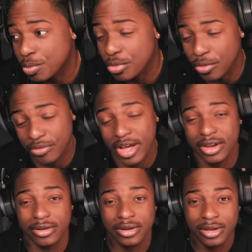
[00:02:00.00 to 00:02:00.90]
pro
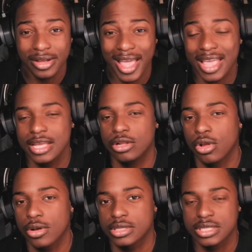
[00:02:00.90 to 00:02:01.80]
fighter. And he
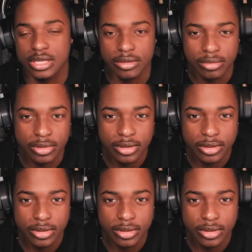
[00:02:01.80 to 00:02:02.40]
lost to him.